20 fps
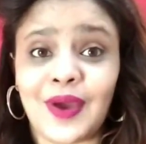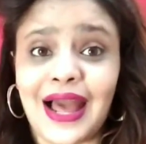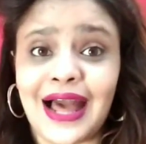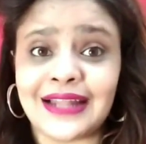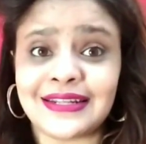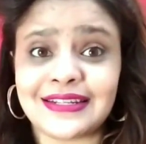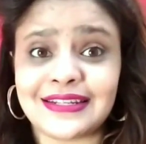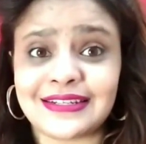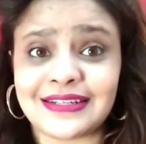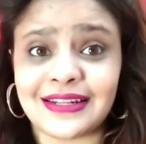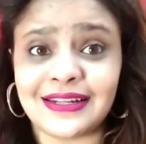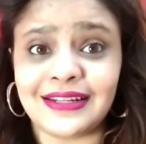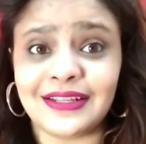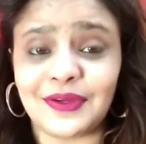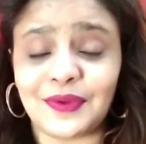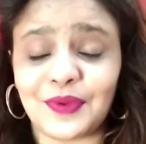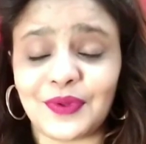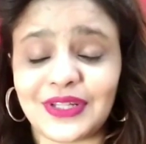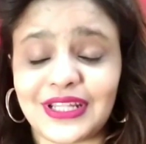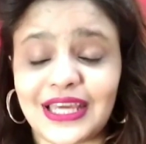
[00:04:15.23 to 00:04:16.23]
and still,
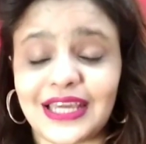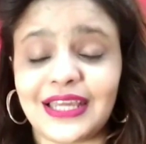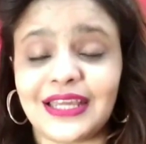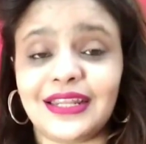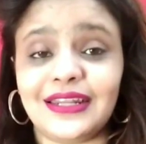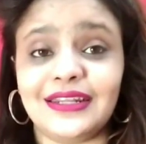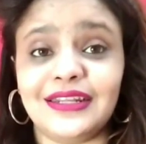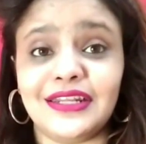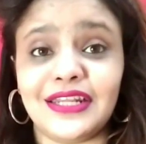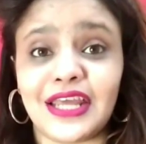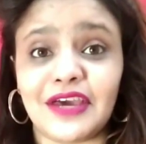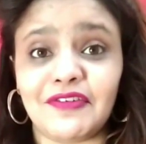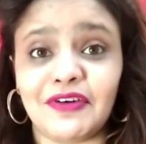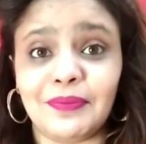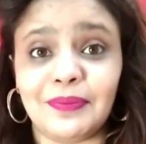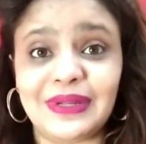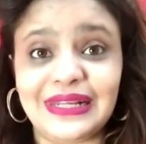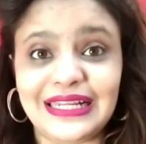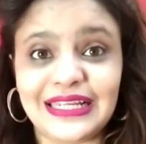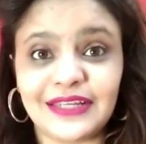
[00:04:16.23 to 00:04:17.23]
you know, they
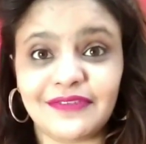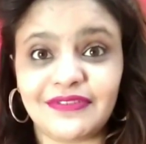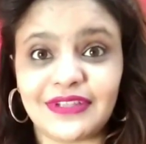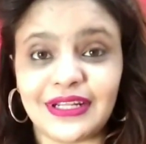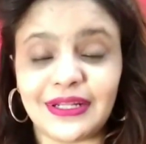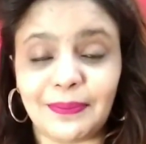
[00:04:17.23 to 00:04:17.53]
never believed